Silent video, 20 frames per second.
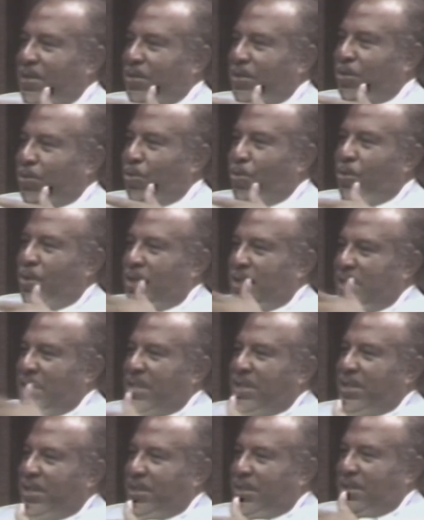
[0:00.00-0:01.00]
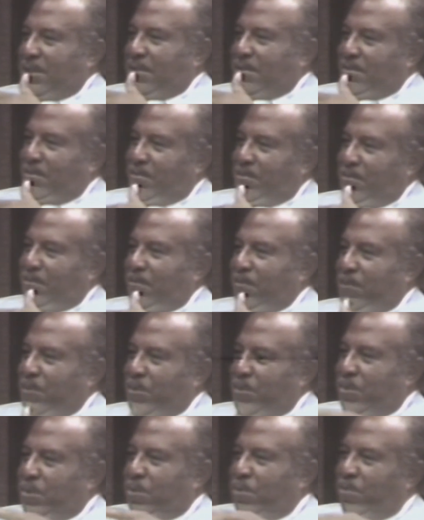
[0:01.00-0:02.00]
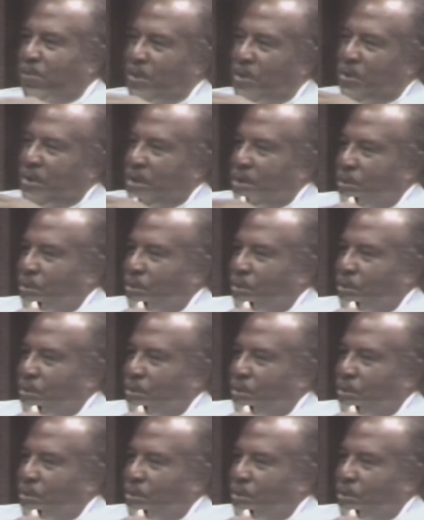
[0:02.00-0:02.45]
swollen ditches and boggy